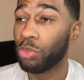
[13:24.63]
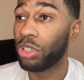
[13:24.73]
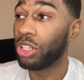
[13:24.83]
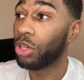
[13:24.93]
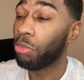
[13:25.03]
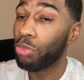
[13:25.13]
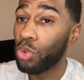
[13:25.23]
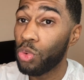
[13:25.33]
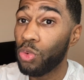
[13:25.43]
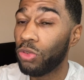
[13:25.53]
And we're going to
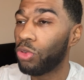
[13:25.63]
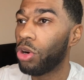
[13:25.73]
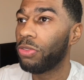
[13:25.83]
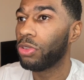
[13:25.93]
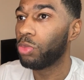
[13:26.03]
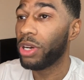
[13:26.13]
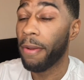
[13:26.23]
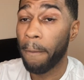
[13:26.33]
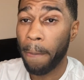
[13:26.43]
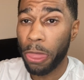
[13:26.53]
move off of what